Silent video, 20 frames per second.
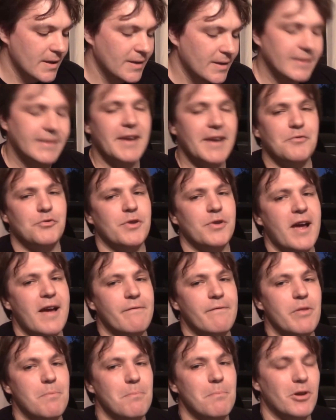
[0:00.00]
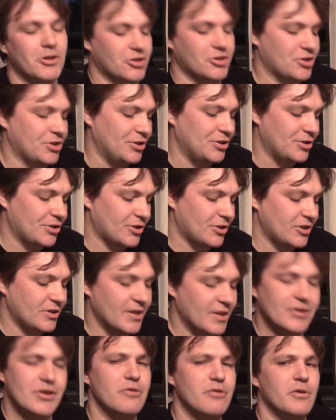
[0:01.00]
Next we have the monsters.
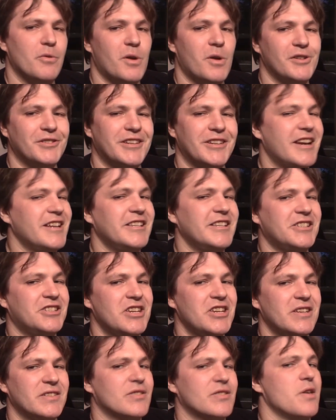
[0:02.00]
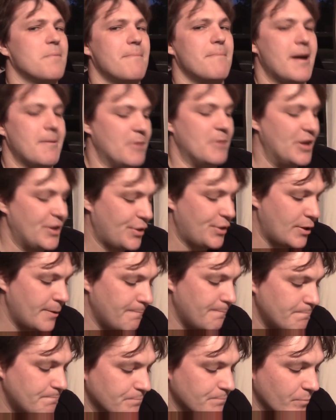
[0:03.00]
There's only one and it is the mammoth.
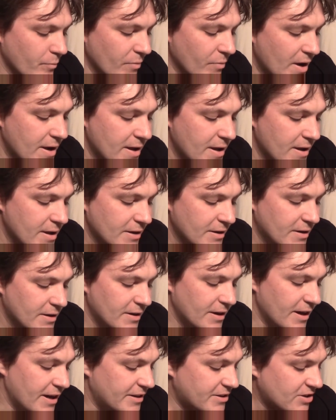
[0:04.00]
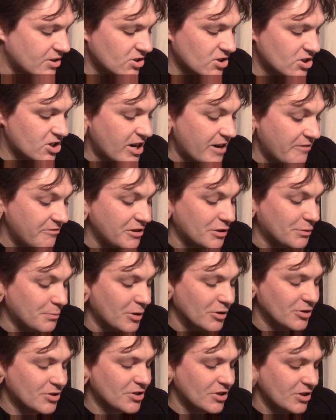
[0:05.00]
It is a chariot
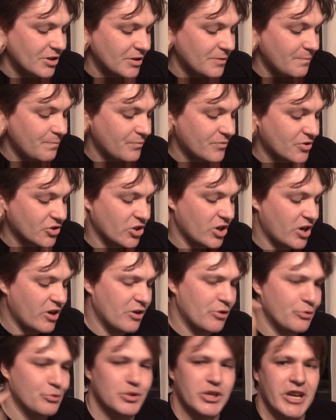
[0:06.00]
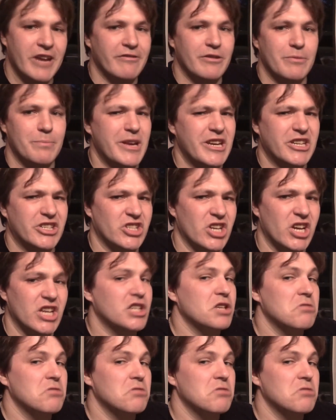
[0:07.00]
monster, so chariot base size.